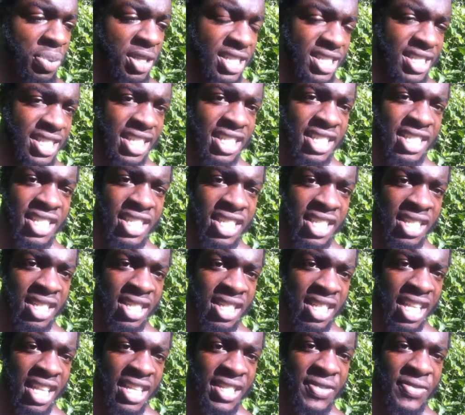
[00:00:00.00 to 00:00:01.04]

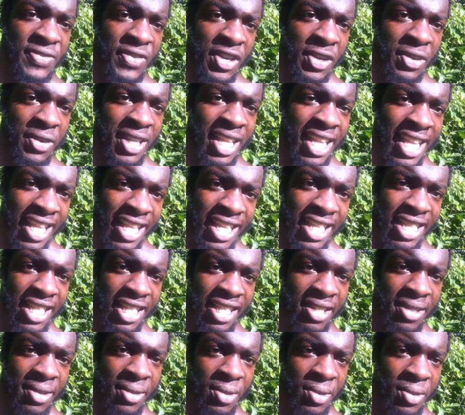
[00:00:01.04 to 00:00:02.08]
position is very
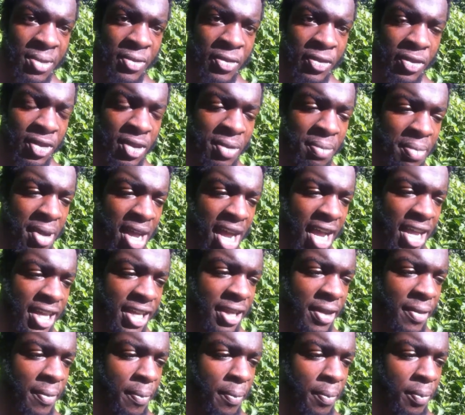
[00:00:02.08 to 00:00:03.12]
healing for the
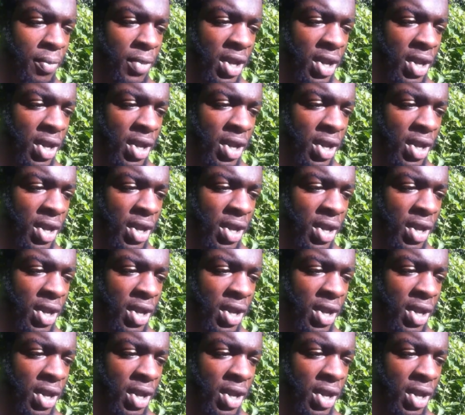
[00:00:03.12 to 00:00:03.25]
body.